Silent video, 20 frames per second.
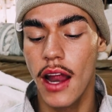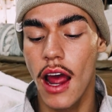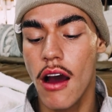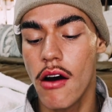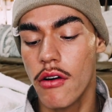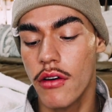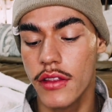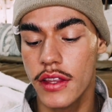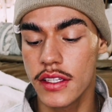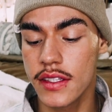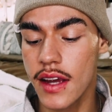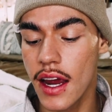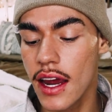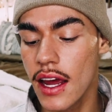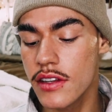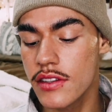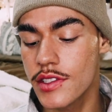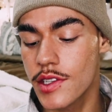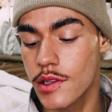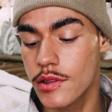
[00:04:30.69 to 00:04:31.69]
Now, this guy
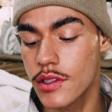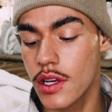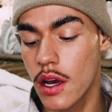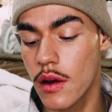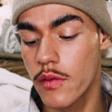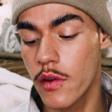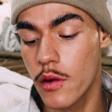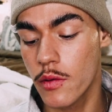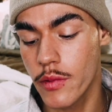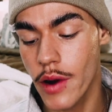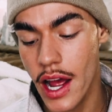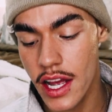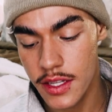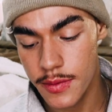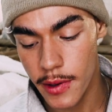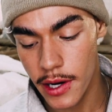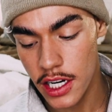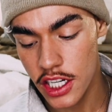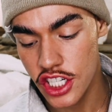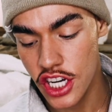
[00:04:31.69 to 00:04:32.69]
has notes of
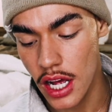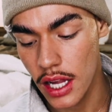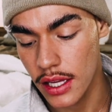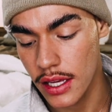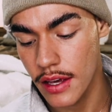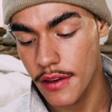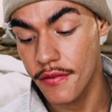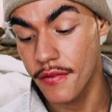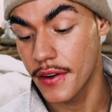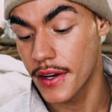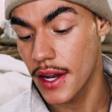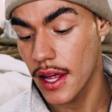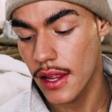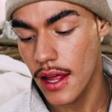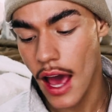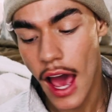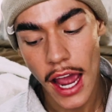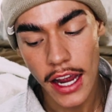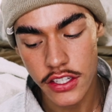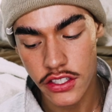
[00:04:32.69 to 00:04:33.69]
raspberry jelly,
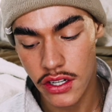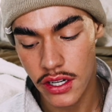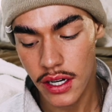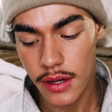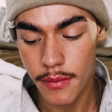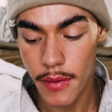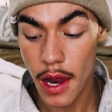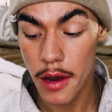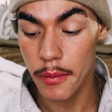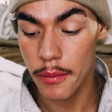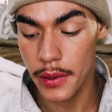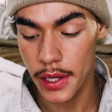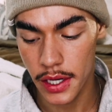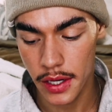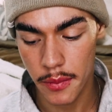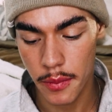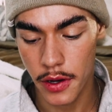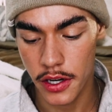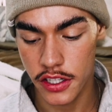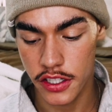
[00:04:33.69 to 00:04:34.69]
vanilla ice cream, and
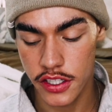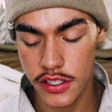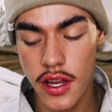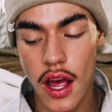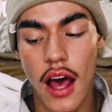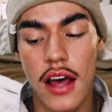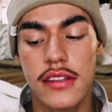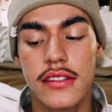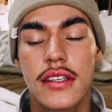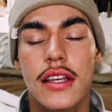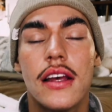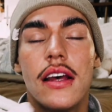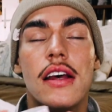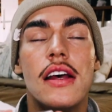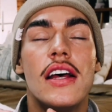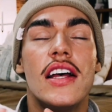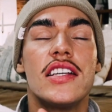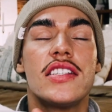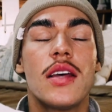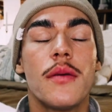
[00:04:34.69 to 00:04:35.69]
peanut butter sauce.
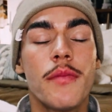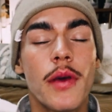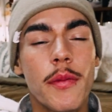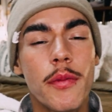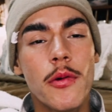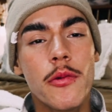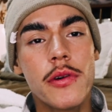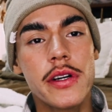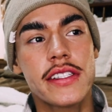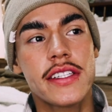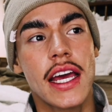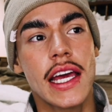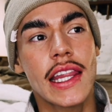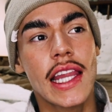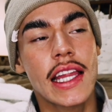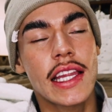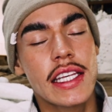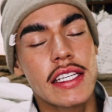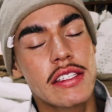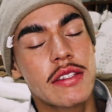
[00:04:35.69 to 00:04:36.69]
Some people were saying
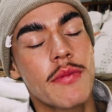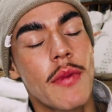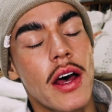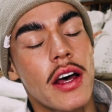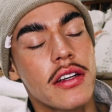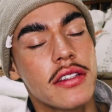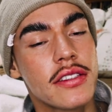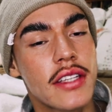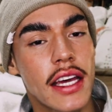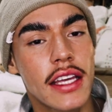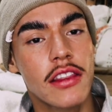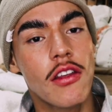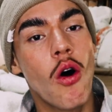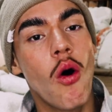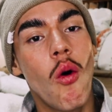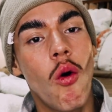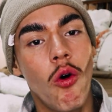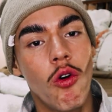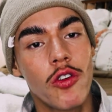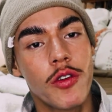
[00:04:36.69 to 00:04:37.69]
that this smells like the
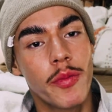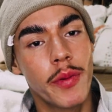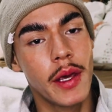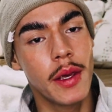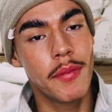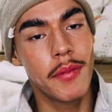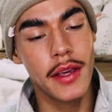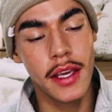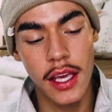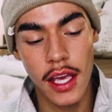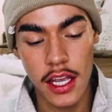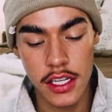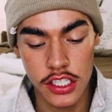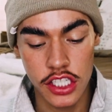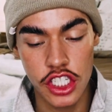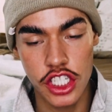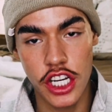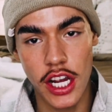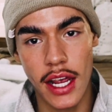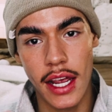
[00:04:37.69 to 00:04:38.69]
old
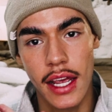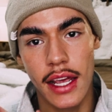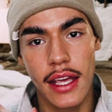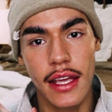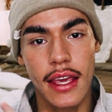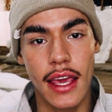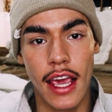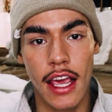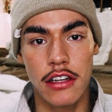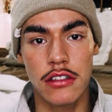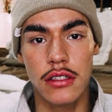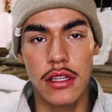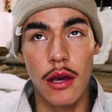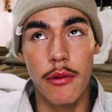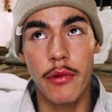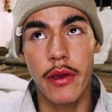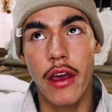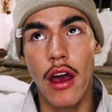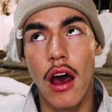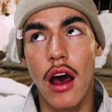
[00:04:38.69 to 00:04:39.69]
PB&J candle
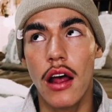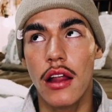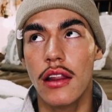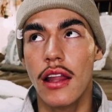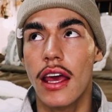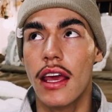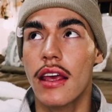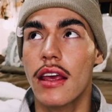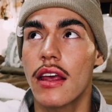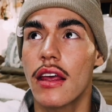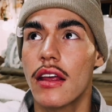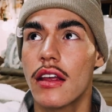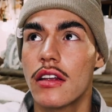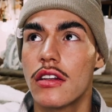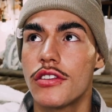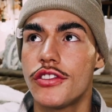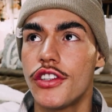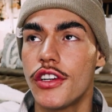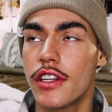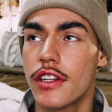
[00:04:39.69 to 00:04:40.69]
that we got like
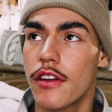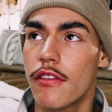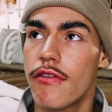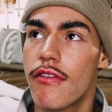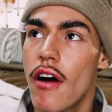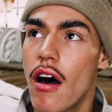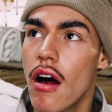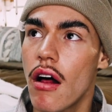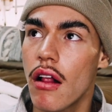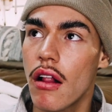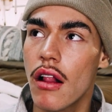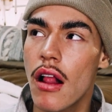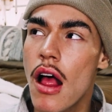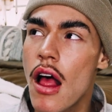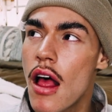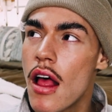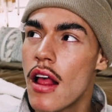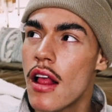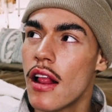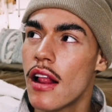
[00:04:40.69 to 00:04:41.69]
during the fall,
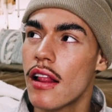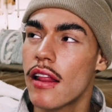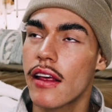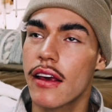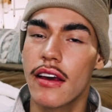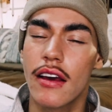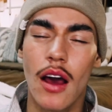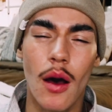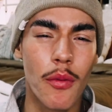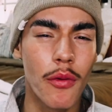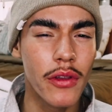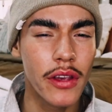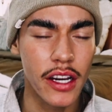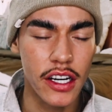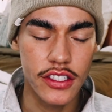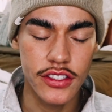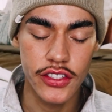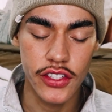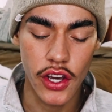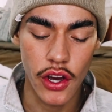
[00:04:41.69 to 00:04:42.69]
like a couple
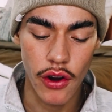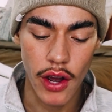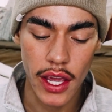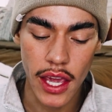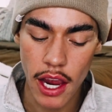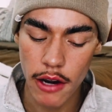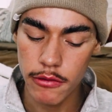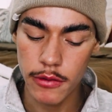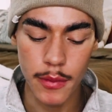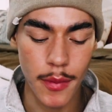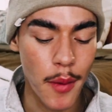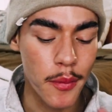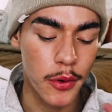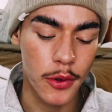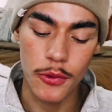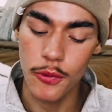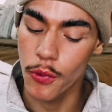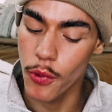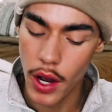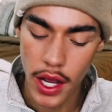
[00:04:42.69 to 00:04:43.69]
years ago. I can't
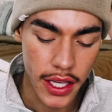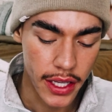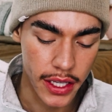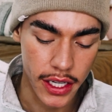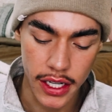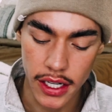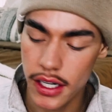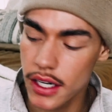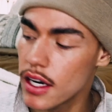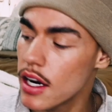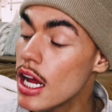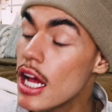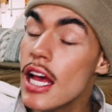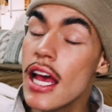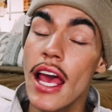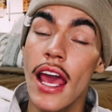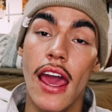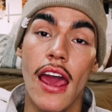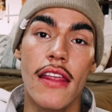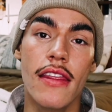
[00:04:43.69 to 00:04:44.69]
remember what year.
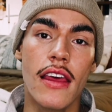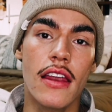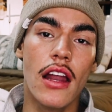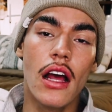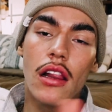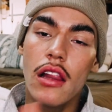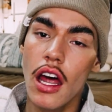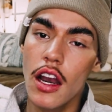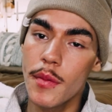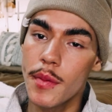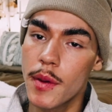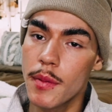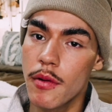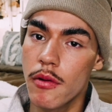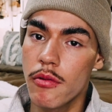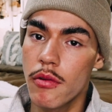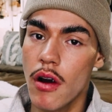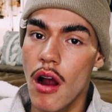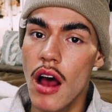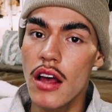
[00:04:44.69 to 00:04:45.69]
And then a lot of
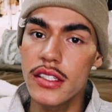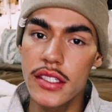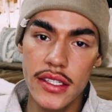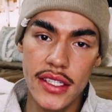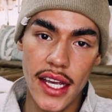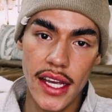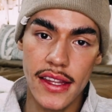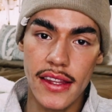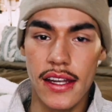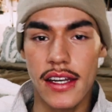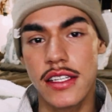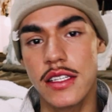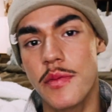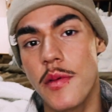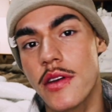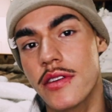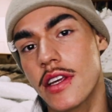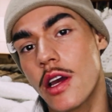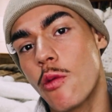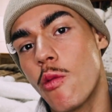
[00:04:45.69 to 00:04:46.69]
people were also saying that it
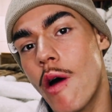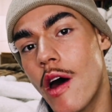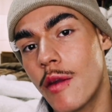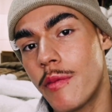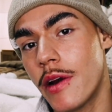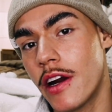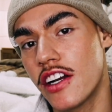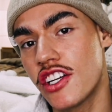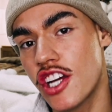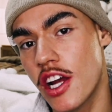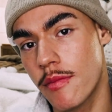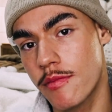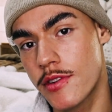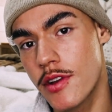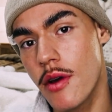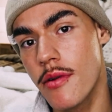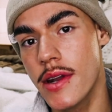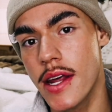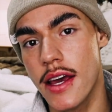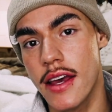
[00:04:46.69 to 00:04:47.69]
smells like wild berry jam
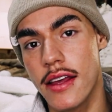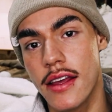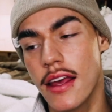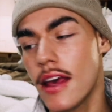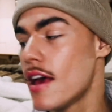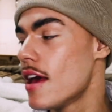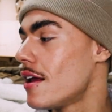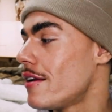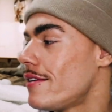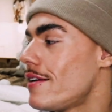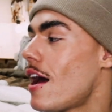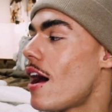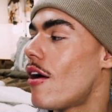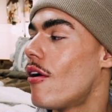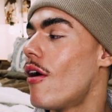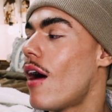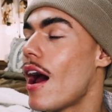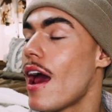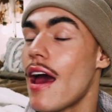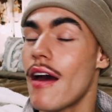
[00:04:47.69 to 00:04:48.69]
donut.
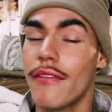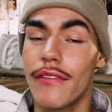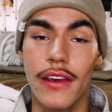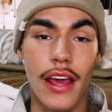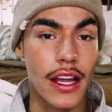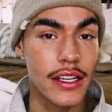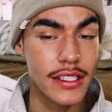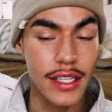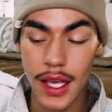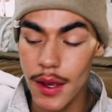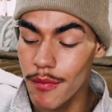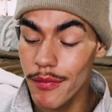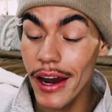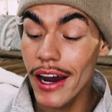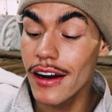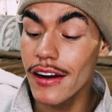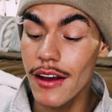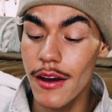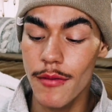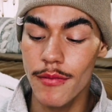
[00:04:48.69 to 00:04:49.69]
Now, I have yet to
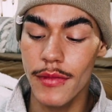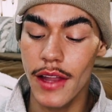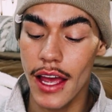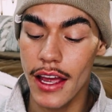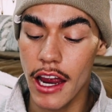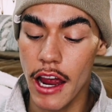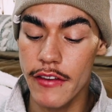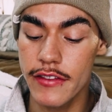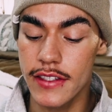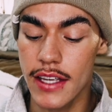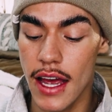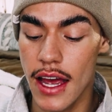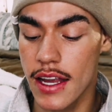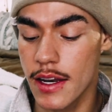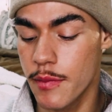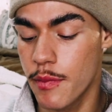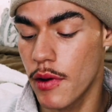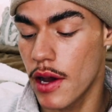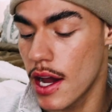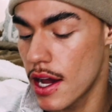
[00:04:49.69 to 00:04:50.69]
compare them, like I've
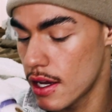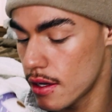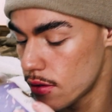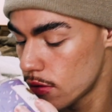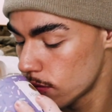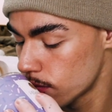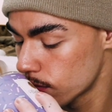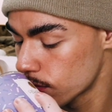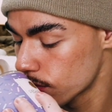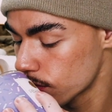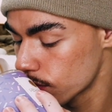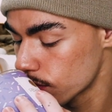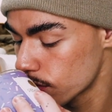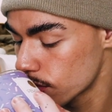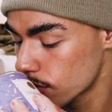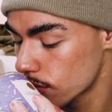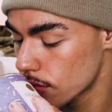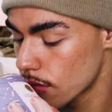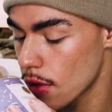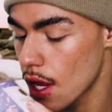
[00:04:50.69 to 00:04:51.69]
said, but
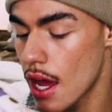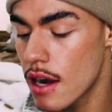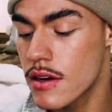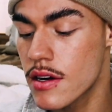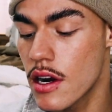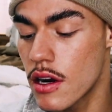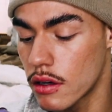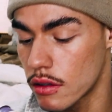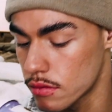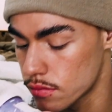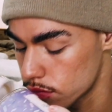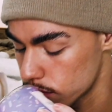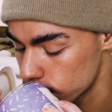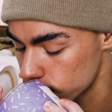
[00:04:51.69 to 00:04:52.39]
I don't know.